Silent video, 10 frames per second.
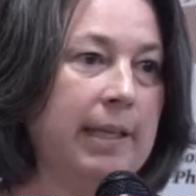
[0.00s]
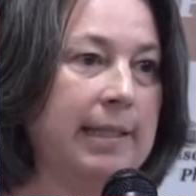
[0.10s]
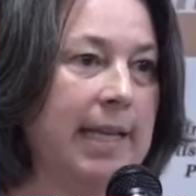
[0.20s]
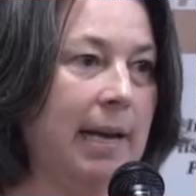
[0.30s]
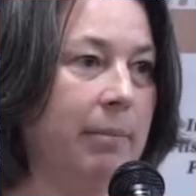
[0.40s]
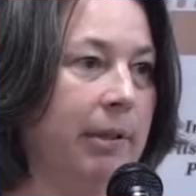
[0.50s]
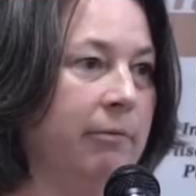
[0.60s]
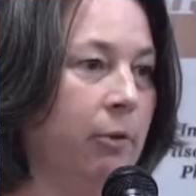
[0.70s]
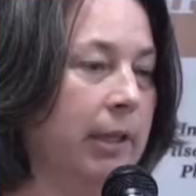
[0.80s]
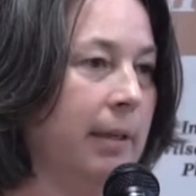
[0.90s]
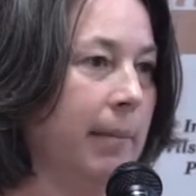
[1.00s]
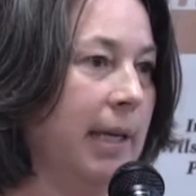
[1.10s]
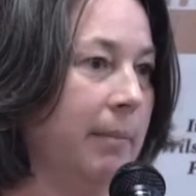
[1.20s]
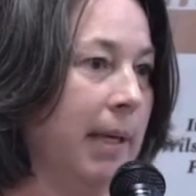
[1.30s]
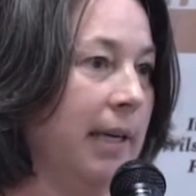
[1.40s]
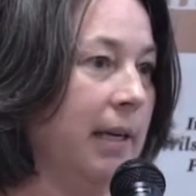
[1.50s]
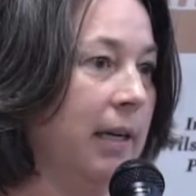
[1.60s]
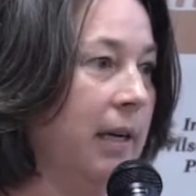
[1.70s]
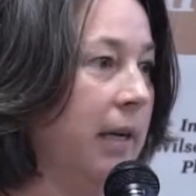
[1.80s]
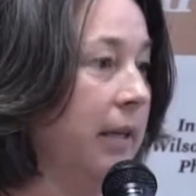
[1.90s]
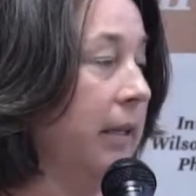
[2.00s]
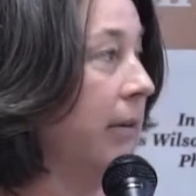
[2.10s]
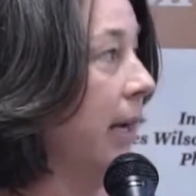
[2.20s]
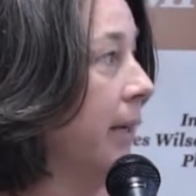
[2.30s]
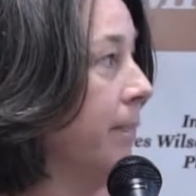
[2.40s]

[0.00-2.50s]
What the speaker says: The example at Fort Kamehameha on